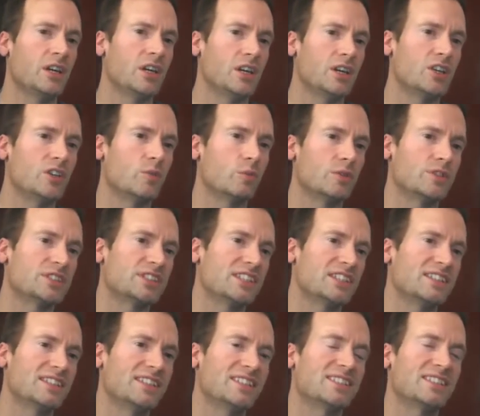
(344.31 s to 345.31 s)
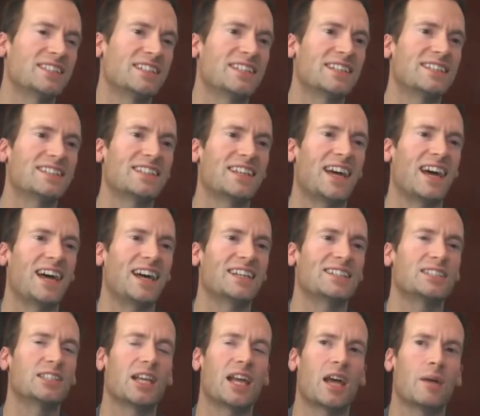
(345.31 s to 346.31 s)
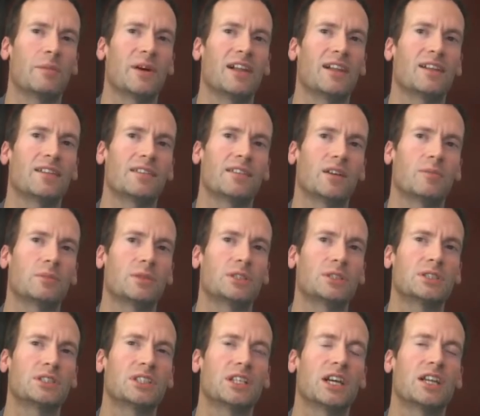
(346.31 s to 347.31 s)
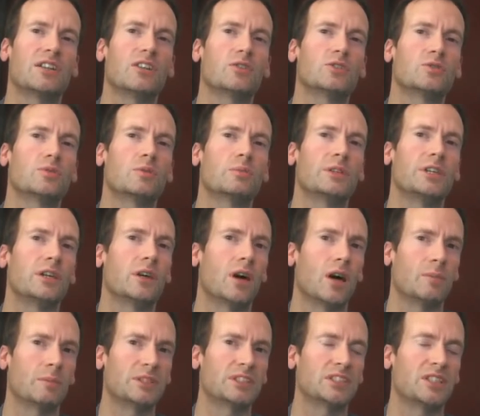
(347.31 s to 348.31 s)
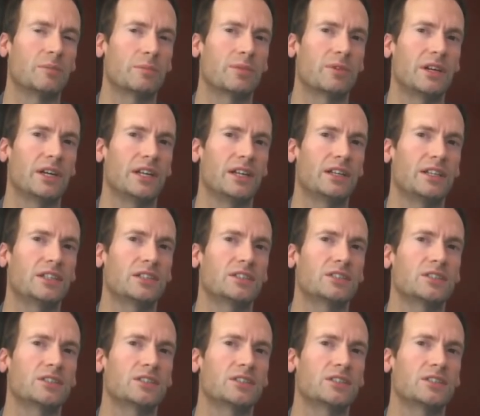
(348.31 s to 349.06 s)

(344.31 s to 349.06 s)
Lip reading: you will see listings as MLS numbers, and those will be comma separated.